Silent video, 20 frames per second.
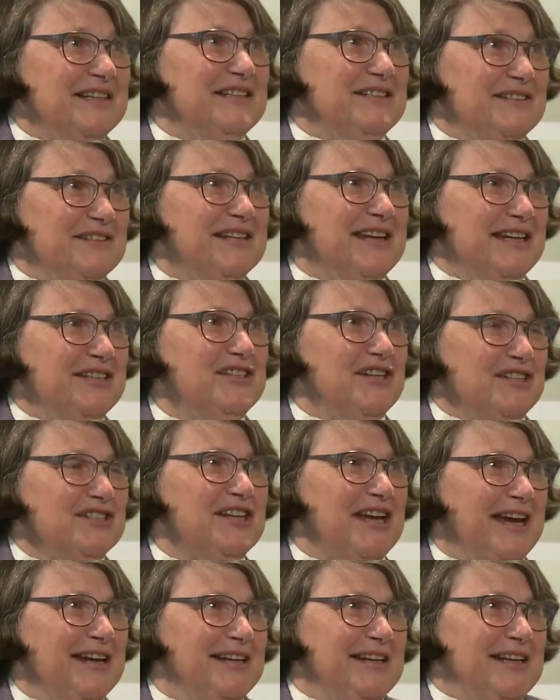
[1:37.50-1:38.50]
it, it's
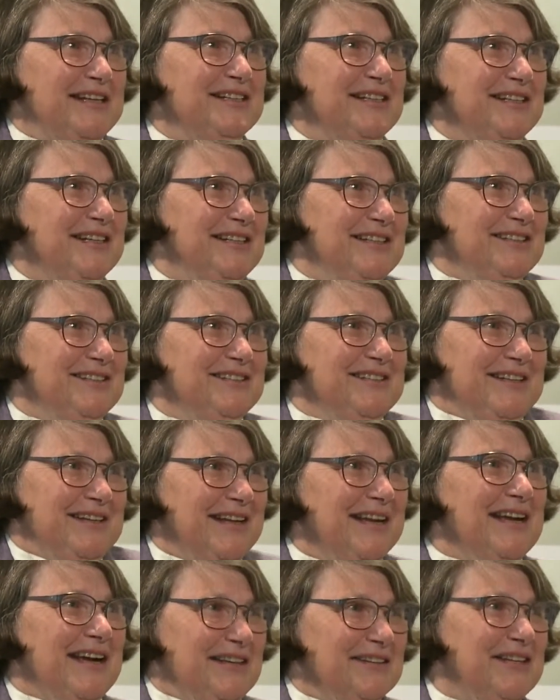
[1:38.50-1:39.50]
exciting. At least,
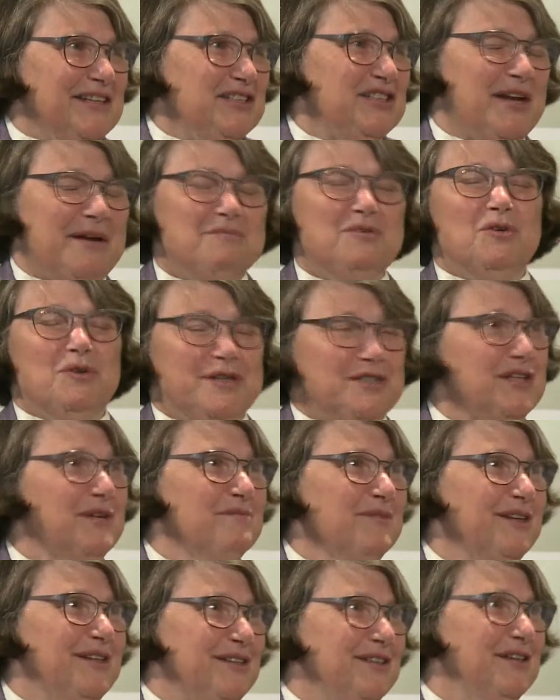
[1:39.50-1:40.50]
at least I'm doing
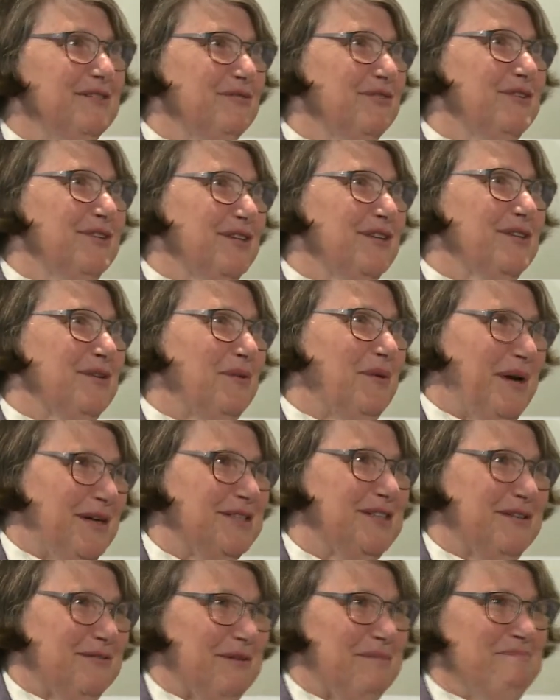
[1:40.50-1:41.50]
something different than the rest of